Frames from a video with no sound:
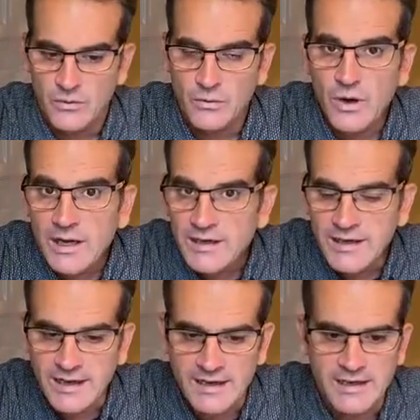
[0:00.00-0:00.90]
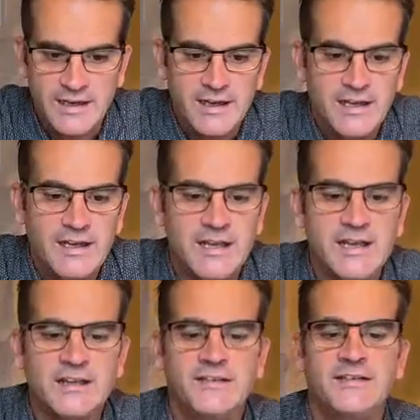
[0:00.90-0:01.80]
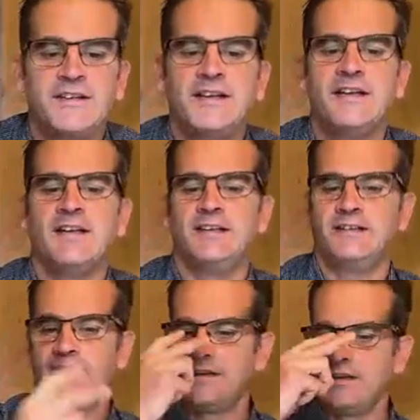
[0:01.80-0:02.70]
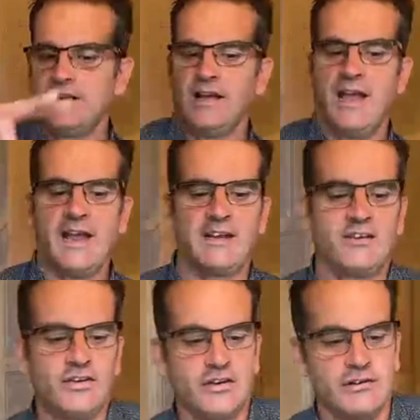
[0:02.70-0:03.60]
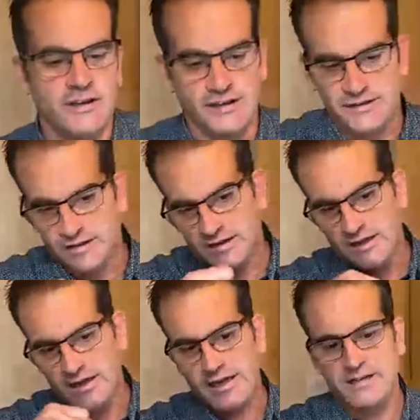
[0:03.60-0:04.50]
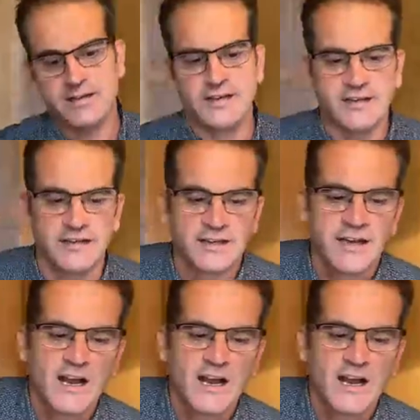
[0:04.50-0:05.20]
One day he sees a tourist eating